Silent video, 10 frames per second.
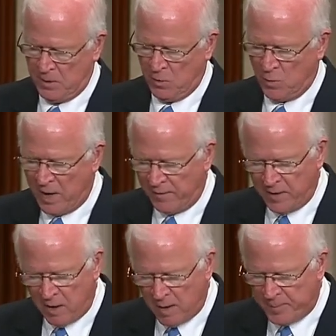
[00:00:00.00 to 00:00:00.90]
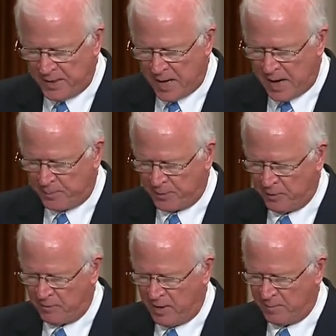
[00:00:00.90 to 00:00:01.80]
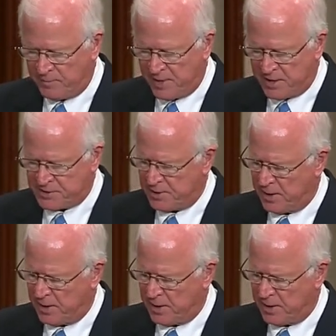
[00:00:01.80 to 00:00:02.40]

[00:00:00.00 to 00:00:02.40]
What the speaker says: While the RPI program doesn't